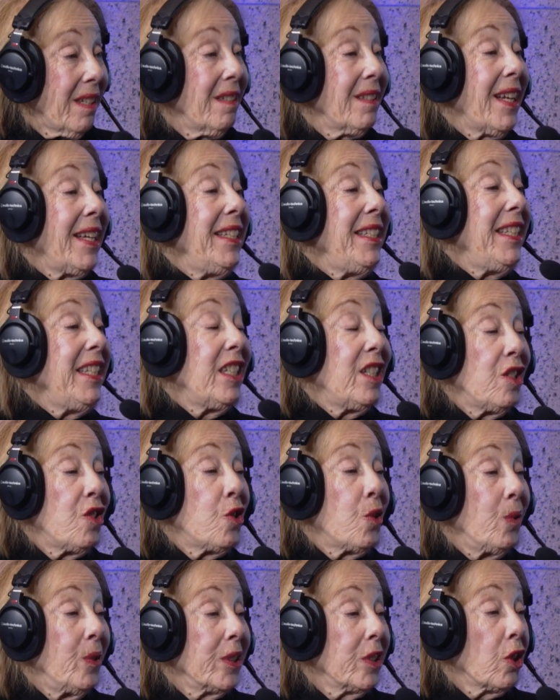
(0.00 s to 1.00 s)
and I needed
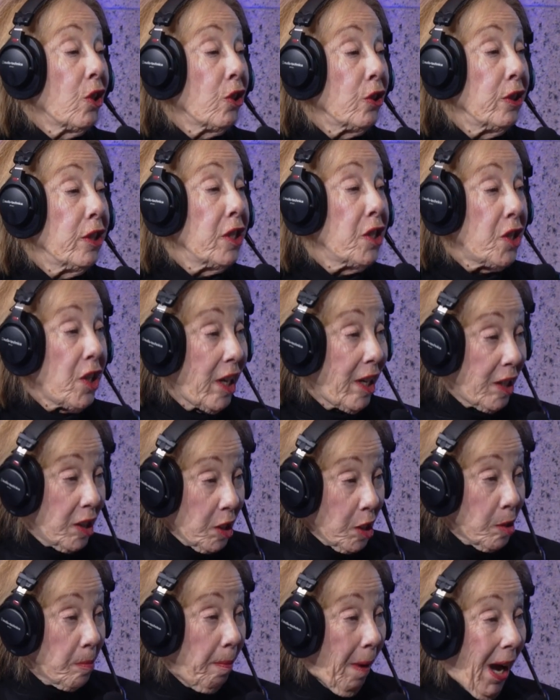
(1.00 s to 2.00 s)
to encourage and
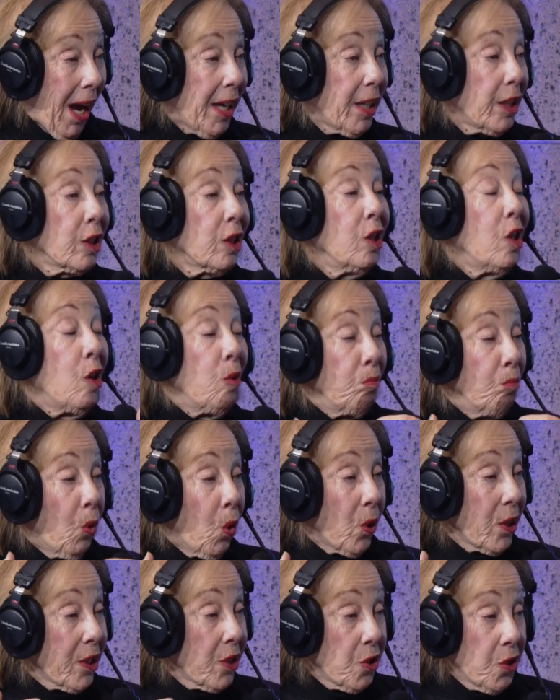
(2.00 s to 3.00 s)
inspire
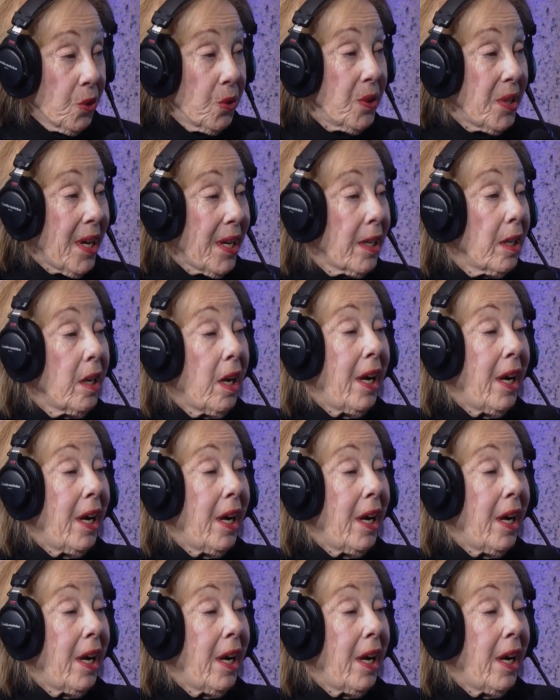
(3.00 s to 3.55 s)
more to do that.